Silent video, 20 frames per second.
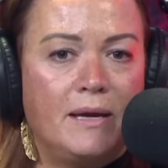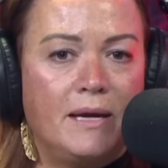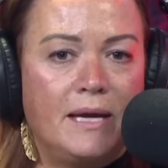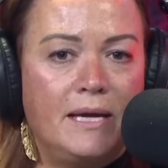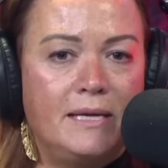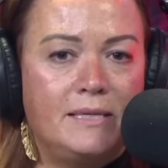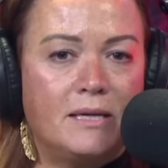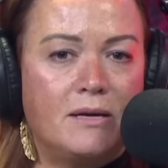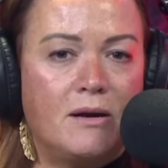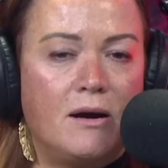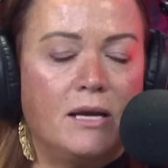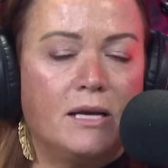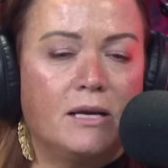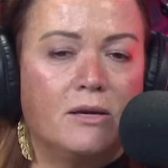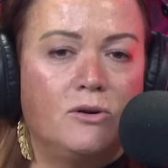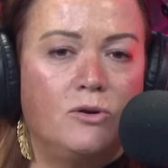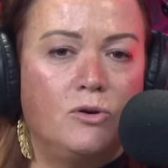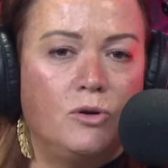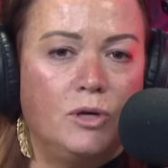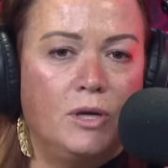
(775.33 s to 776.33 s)
He's a kind
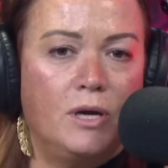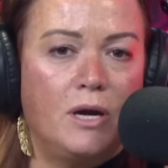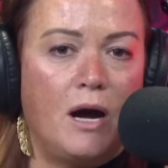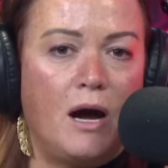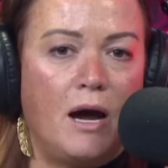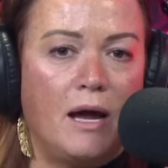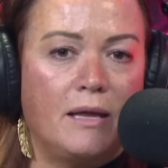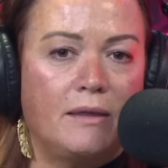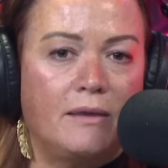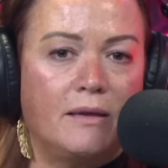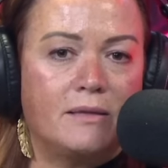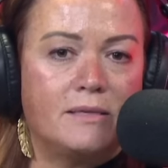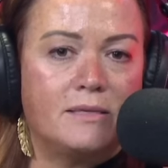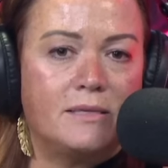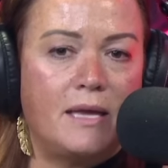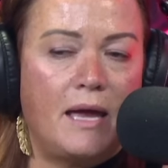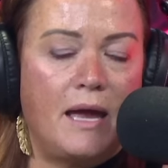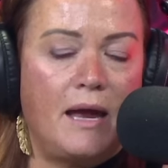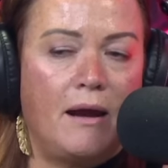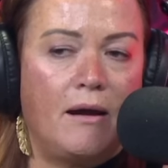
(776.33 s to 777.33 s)
of good guy that's
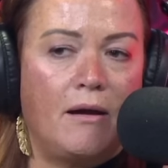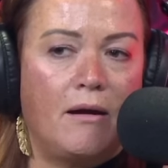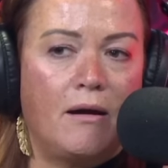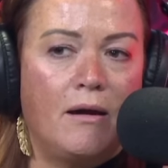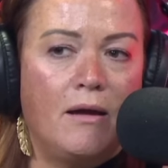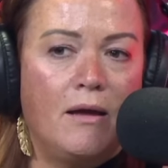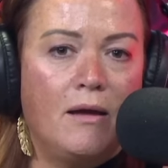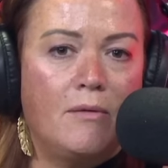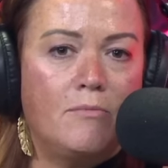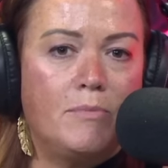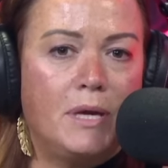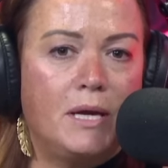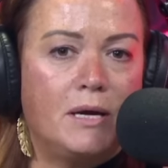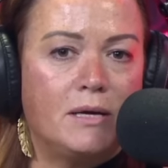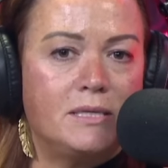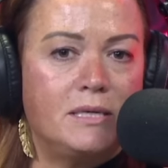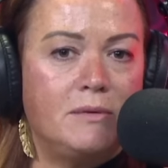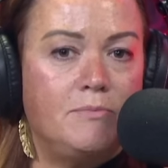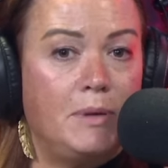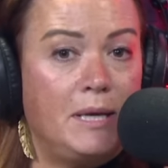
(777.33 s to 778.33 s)
there
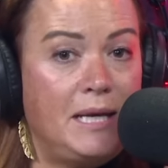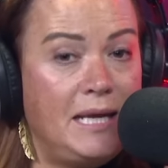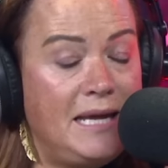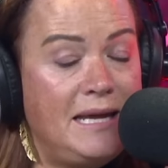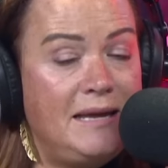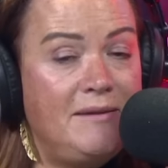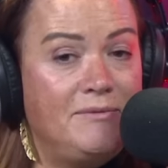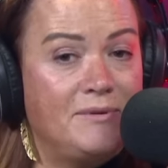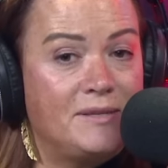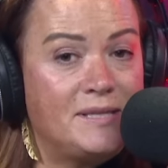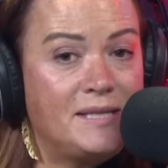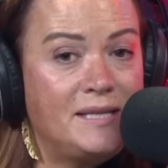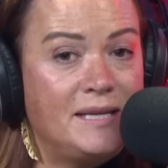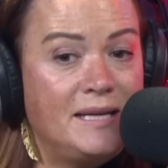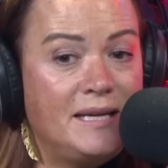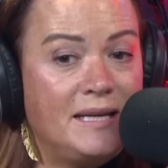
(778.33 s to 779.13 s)
because he believes